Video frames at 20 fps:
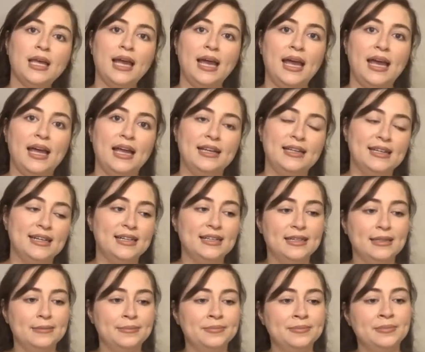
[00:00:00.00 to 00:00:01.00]
and
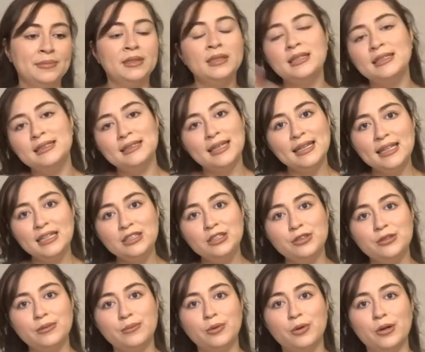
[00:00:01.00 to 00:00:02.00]
nothing
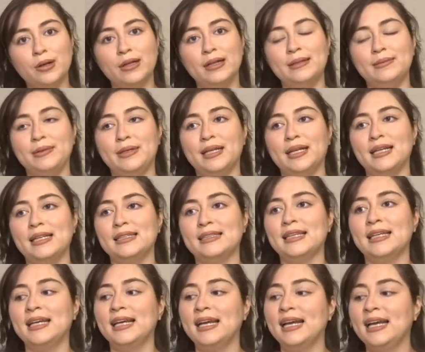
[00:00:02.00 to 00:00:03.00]
too important because
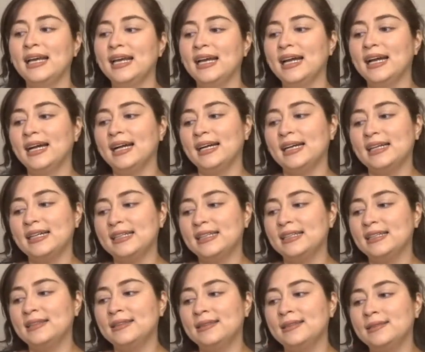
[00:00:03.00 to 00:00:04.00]

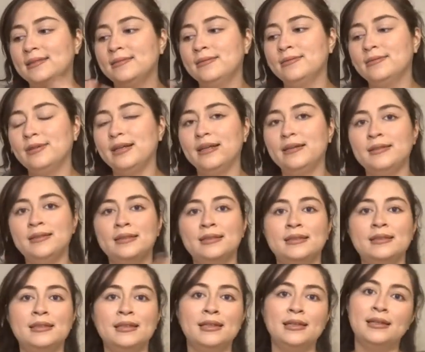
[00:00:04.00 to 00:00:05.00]
well,
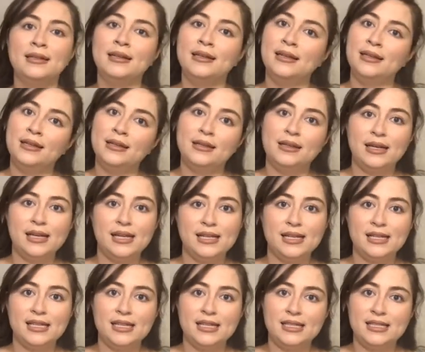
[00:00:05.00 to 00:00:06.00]

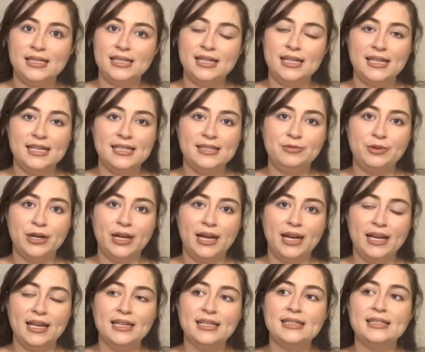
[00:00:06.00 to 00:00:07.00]
it is what it
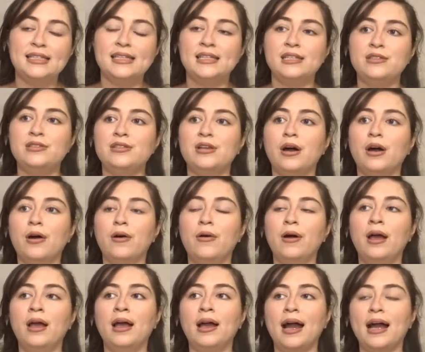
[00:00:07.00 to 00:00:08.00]
is. So
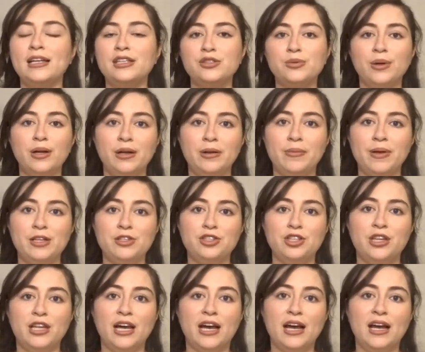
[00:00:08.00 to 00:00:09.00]
I just wanted to
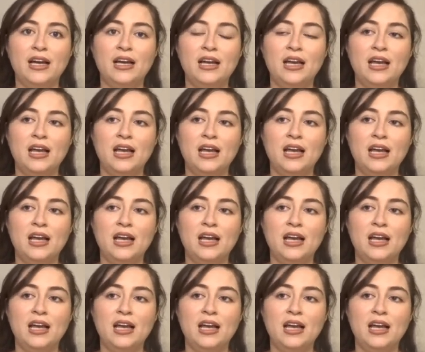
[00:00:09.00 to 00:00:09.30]
mention that